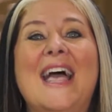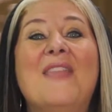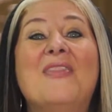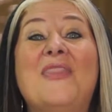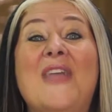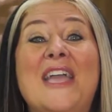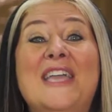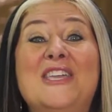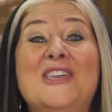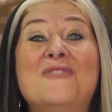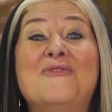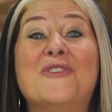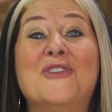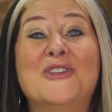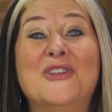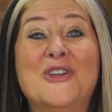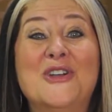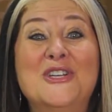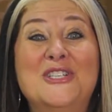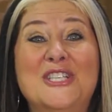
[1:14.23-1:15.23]
Thank you for
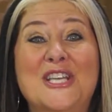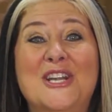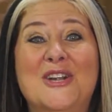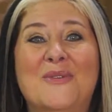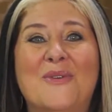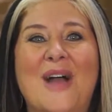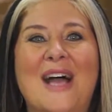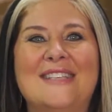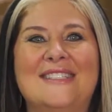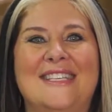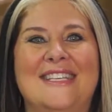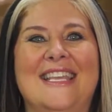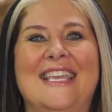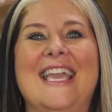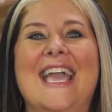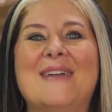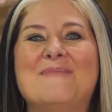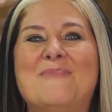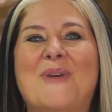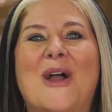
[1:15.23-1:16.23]
your generosity
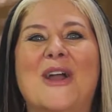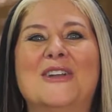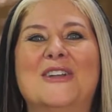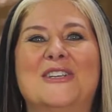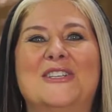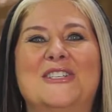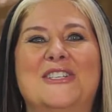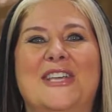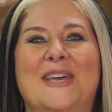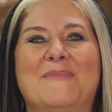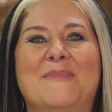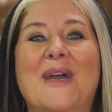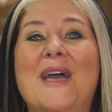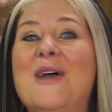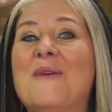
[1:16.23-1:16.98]
and partnership.